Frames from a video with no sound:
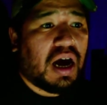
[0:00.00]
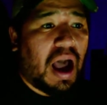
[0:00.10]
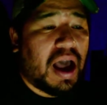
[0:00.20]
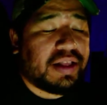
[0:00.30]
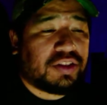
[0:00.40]

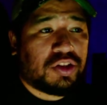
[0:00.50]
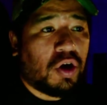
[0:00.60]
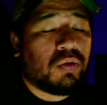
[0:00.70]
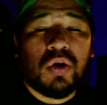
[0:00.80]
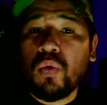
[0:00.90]
I
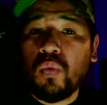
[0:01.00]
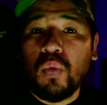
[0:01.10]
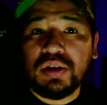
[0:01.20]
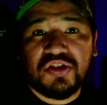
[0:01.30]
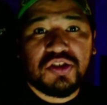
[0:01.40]
don't know
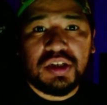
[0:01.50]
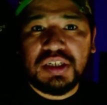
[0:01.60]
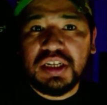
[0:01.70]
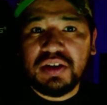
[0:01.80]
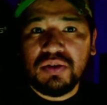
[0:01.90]
what's the
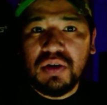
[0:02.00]
deal.